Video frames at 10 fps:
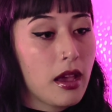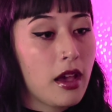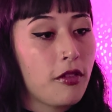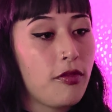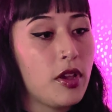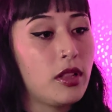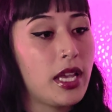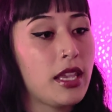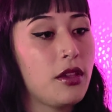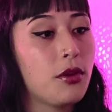I feel
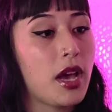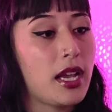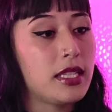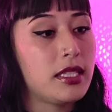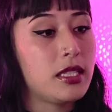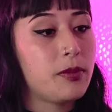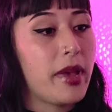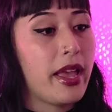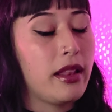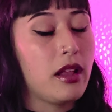like you guys
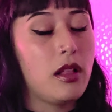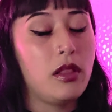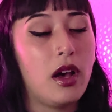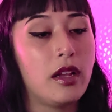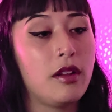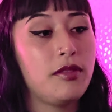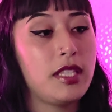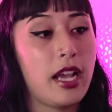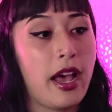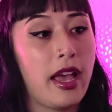spent a lot of
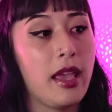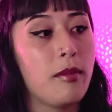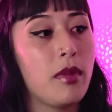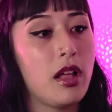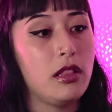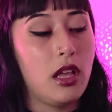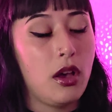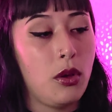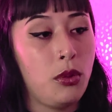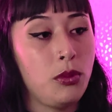time
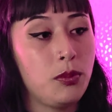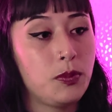alone.